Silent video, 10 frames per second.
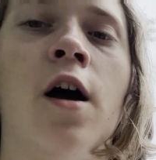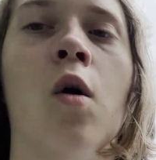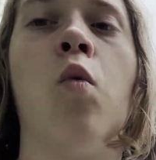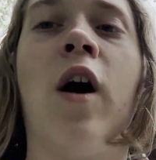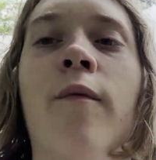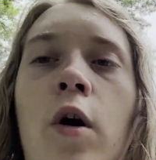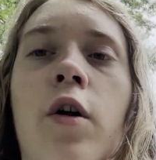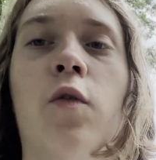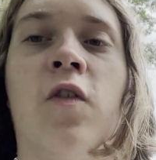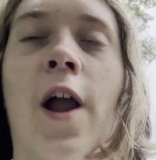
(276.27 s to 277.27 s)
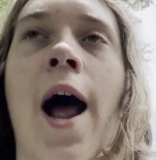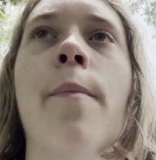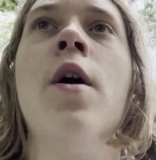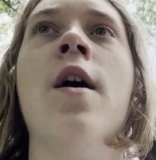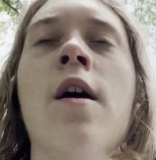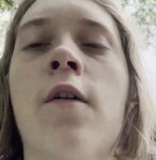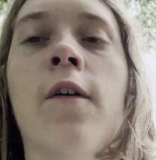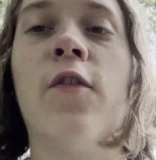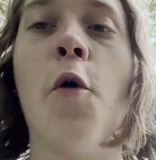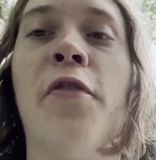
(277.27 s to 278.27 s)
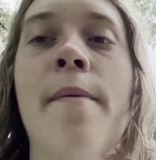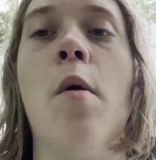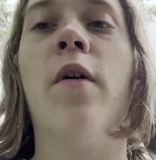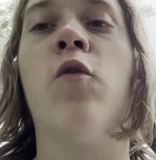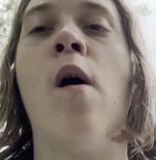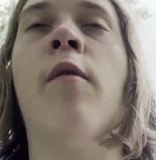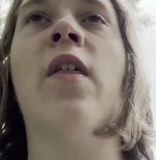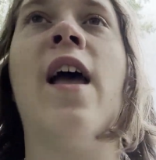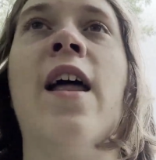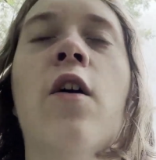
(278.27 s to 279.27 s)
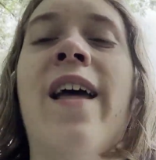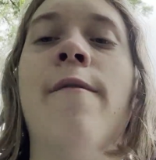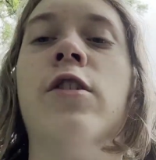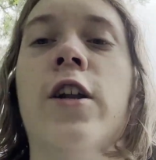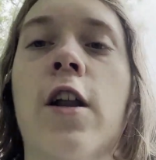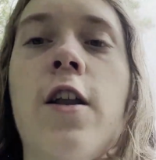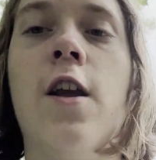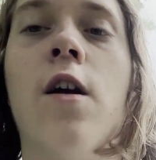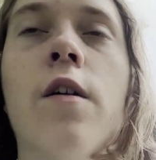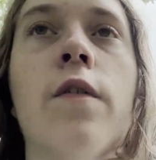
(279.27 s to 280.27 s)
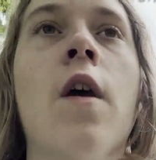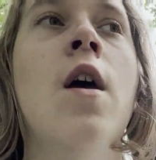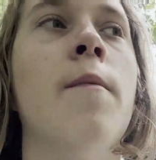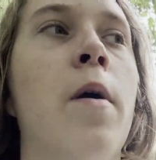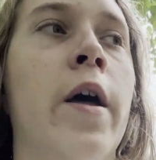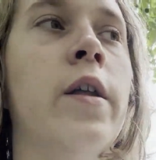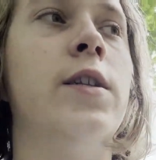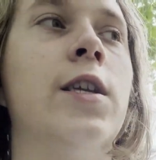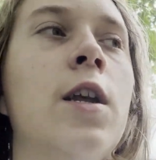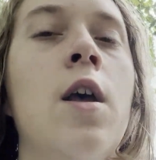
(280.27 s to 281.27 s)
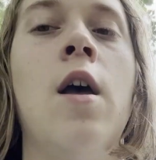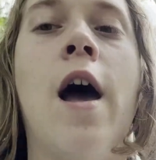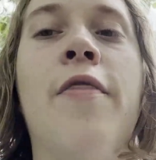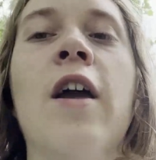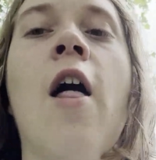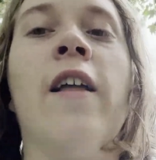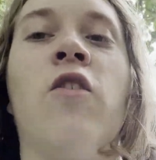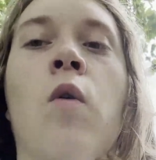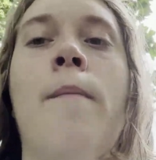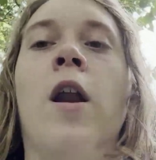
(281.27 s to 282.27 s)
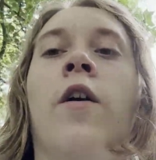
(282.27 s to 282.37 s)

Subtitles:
wherever you stop, there's no theming whatsoever. I know they haven't done it in years, but I think I like this one better. I